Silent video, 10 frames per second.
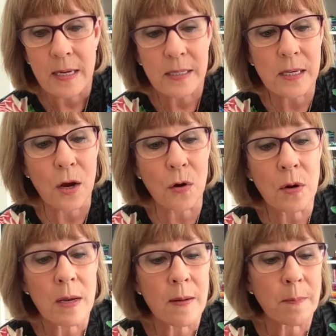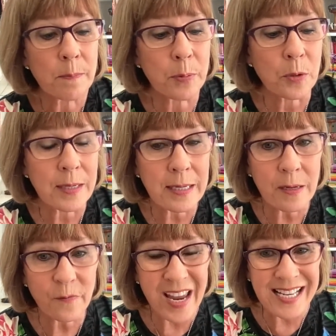So
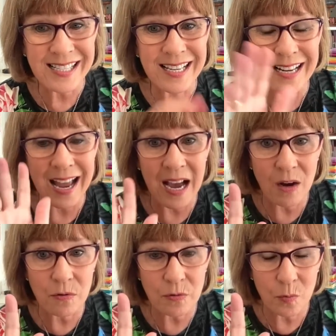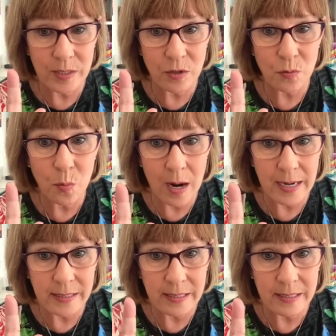Bernina facing out when you
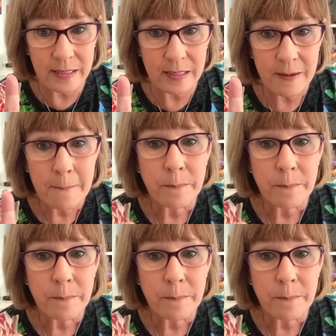wind it,